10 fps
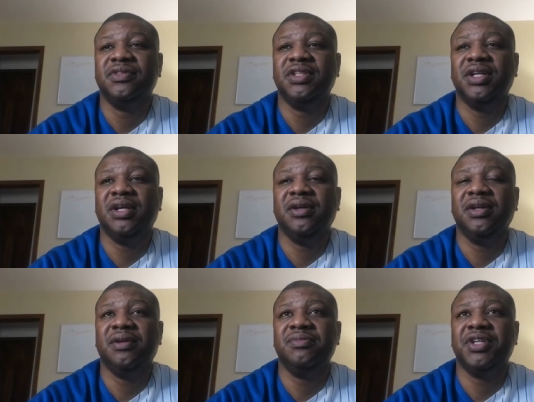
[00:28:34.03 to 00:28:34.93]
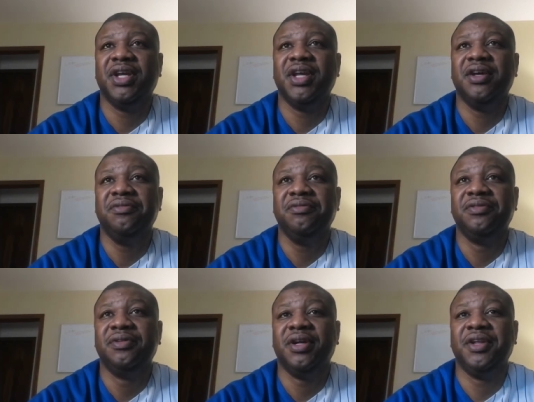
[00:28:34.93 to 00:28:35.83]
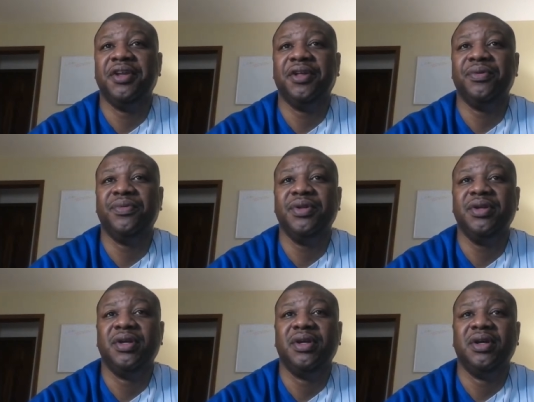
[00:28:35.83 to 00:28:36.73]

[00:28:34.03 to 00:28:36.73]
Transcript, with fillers: Yeah, MJF, another one.